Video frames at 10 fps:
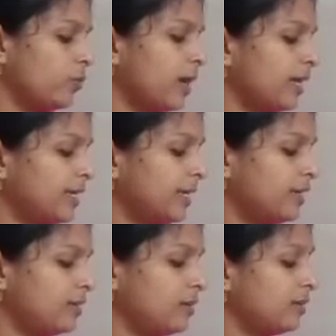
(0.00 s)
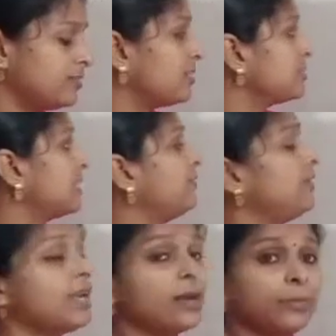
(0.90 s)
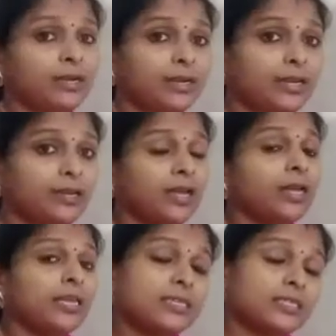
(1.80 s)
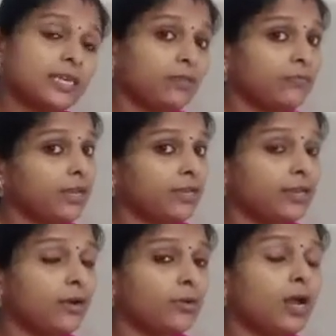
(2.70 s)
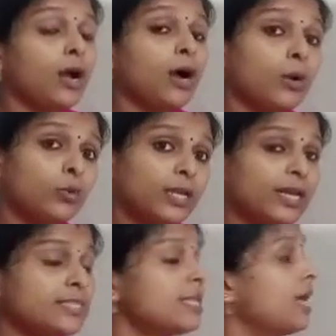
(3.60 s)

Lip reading: what did Sir C.V. Raman did? Yes, he find out how does